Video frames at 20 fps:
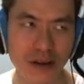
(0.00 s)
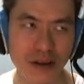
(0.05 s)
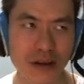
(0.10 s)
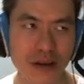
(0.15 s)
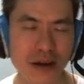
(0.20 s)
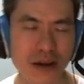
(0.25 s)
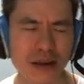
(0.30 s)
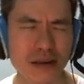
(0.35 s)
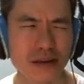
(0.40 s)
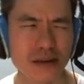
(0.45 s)
I
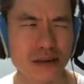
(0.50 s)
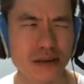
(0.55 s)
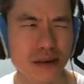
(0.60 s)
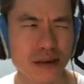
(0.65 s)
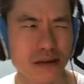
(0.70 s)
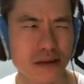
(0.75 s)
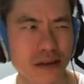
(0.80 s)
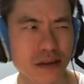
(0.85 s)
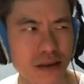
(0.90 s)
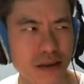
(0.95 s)
think the
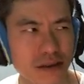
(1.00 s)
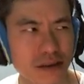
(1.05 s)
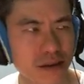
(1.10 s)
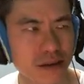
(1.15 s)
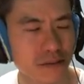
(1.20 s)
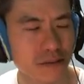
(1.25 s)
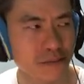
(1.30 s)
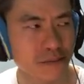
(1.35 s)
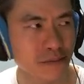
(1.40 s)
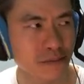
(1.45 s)
skill is,
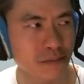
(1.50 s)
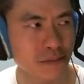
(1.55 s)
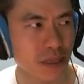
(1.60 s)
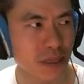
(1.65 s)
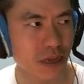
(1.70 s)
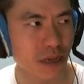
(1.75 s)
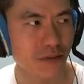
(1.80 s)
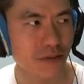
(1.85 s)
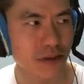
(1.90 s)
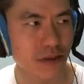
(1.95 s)

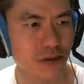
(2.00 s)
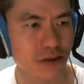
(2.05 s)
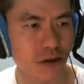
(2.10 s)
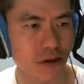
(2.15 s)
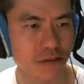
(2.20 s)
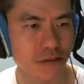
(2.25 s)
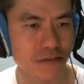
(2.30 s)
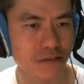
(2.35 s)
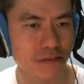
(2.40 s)
if it dissolve